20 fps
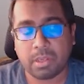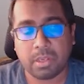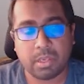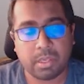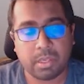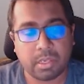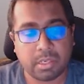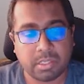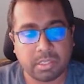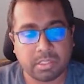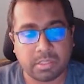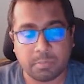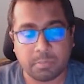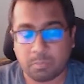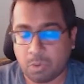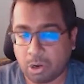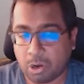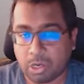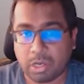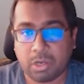is
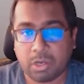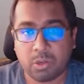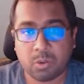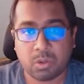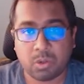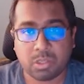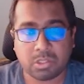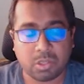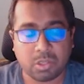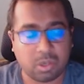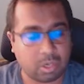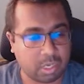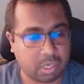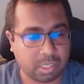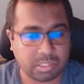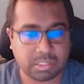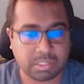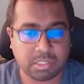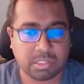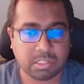important to us or
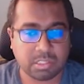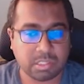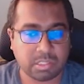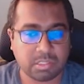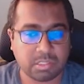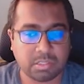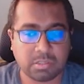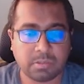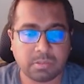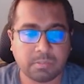concerns us.